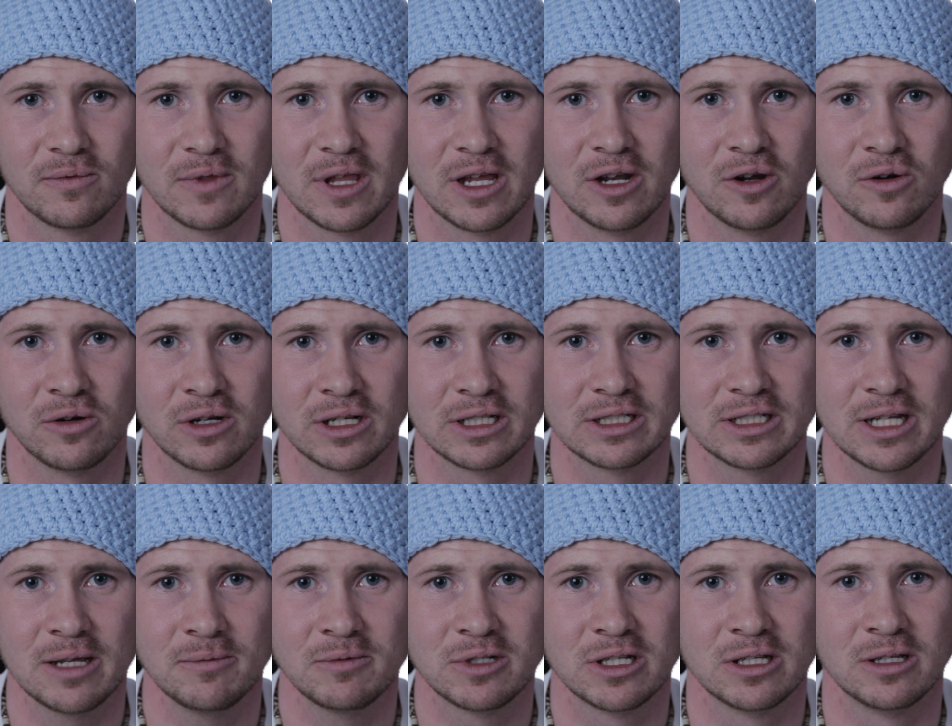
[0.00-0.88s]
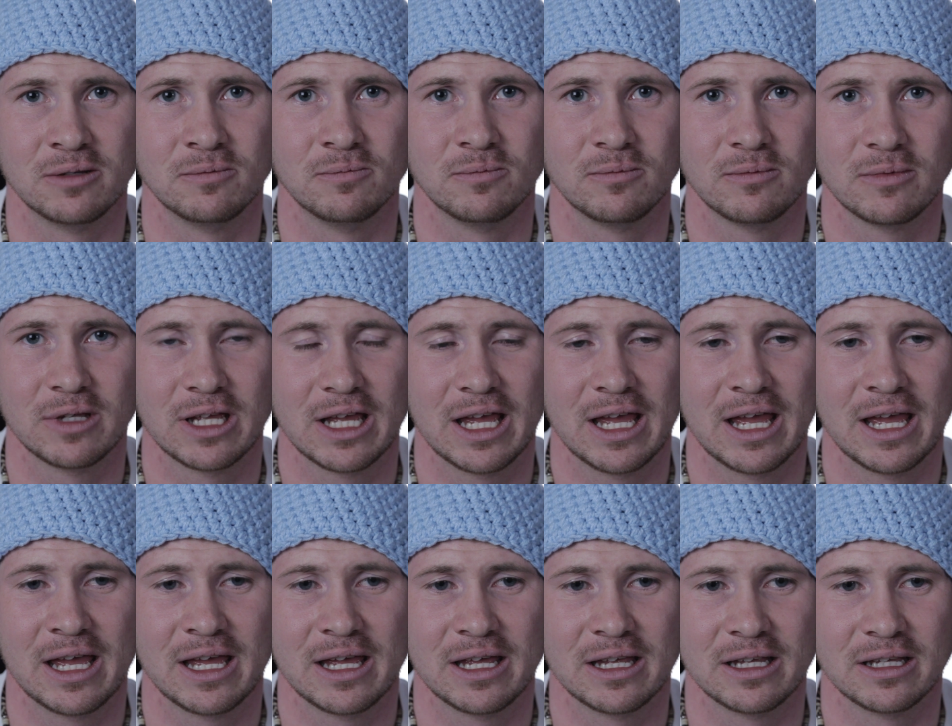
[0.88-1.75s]
they don't accept him.
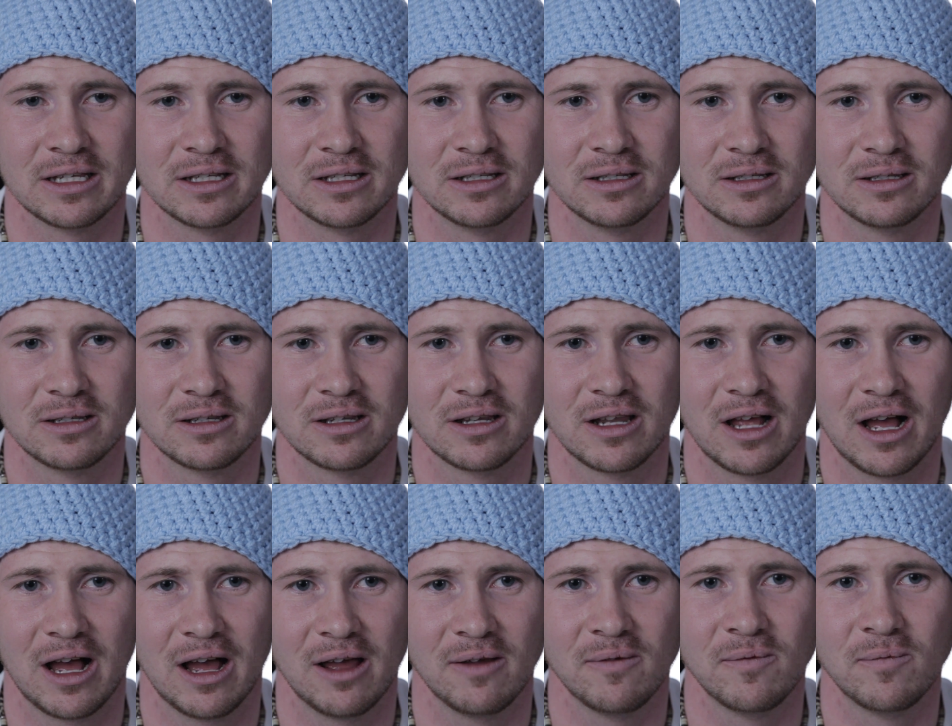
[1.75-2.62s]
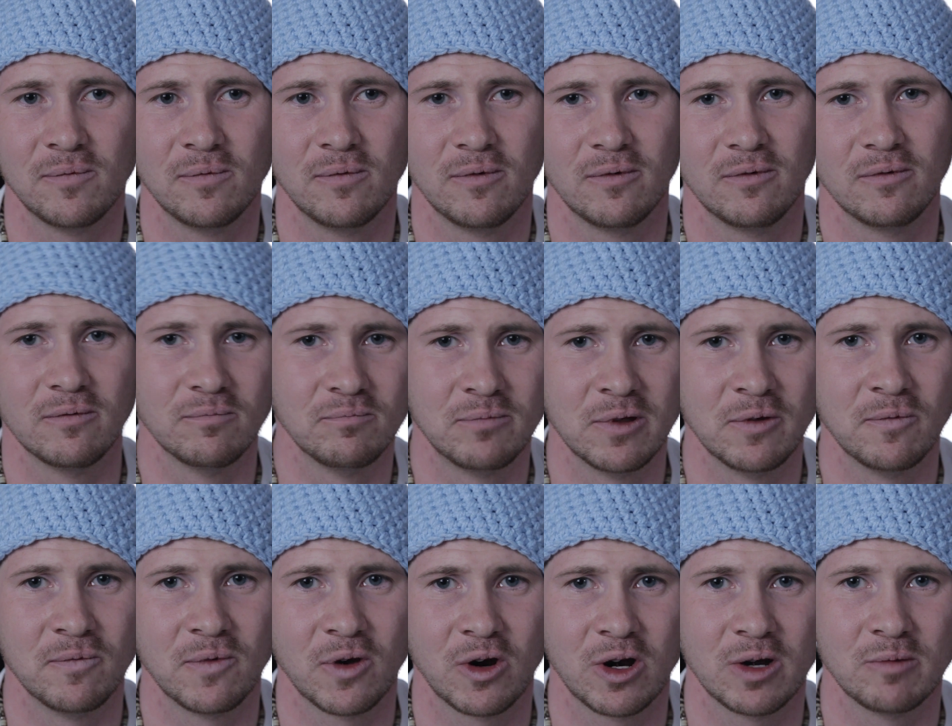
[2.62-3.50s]
And I've
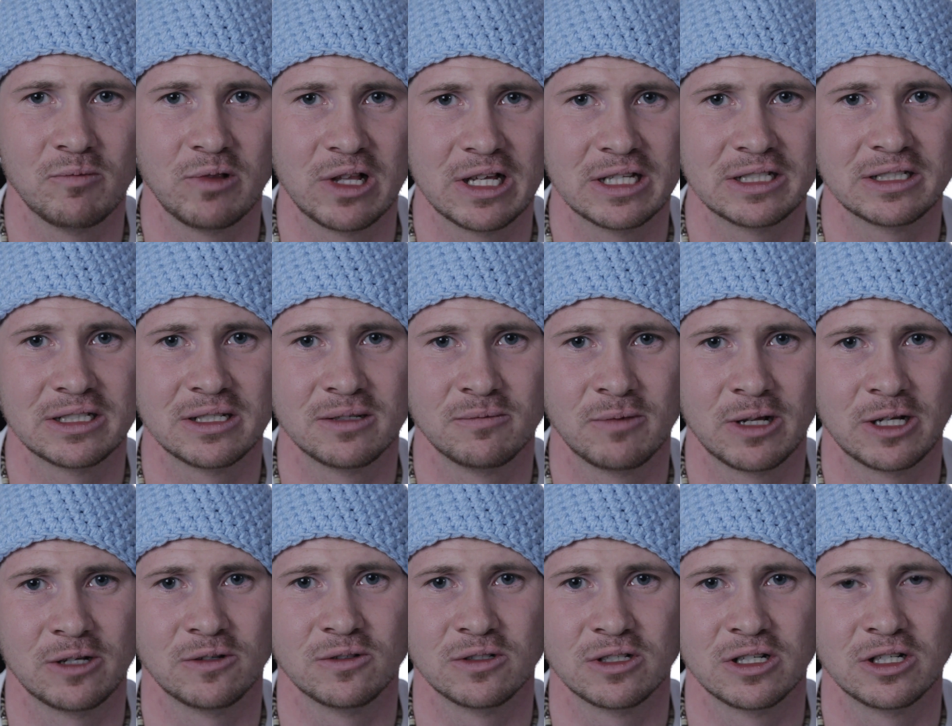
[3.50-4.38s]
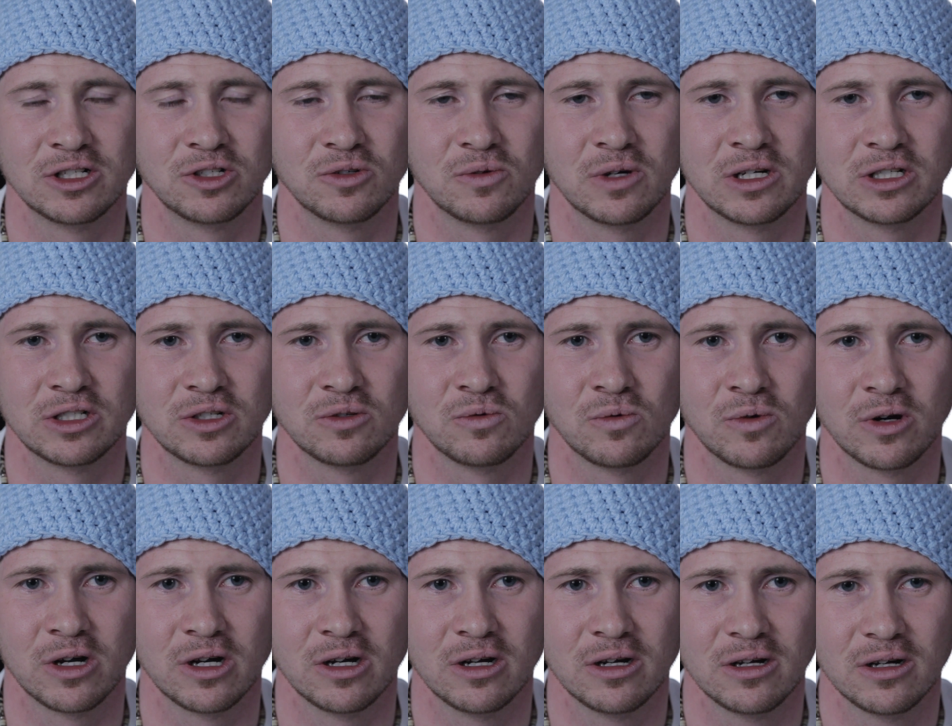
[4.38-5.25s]
been very blessed in my own situation
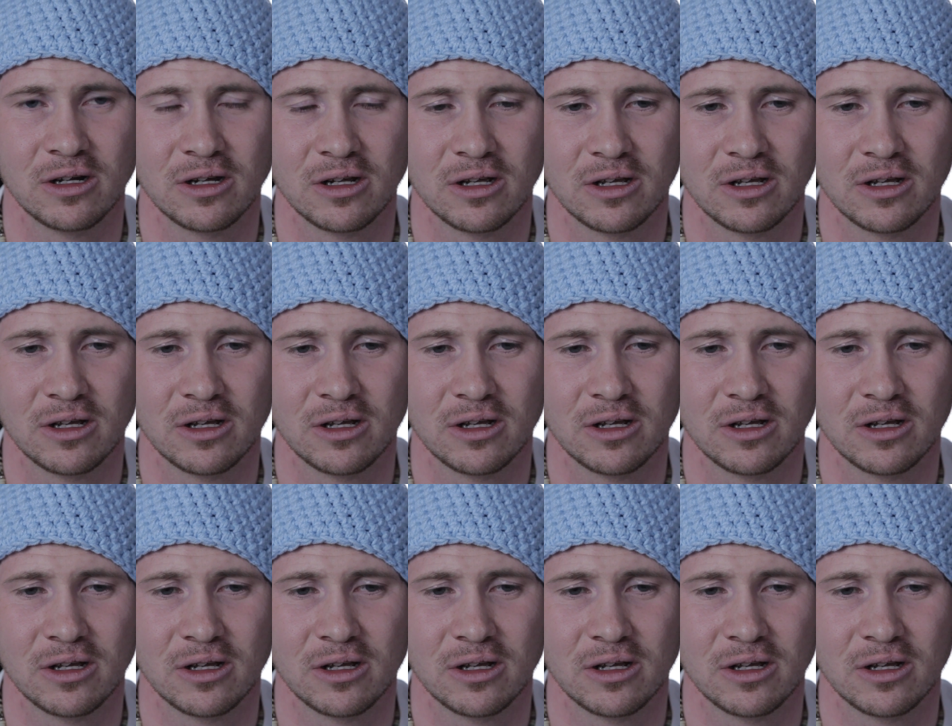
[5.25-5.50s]
where,